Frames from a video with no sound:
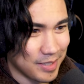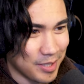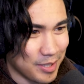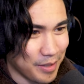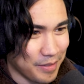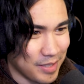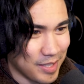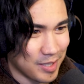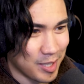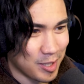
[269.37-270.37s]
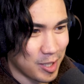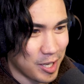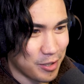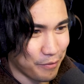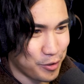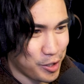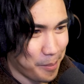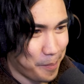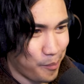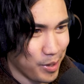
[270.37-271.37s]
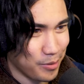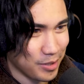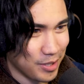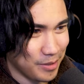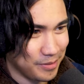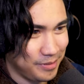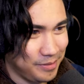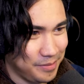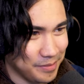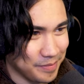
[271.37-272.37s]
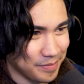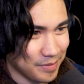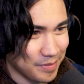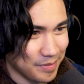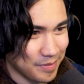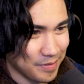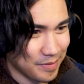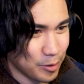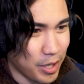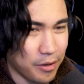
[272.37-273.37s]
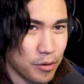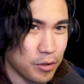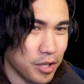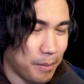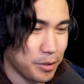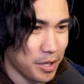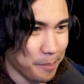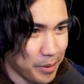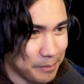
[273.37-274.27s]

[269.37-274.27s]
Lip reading: Just the sensation of jumping was so. So yeah, you can double jump.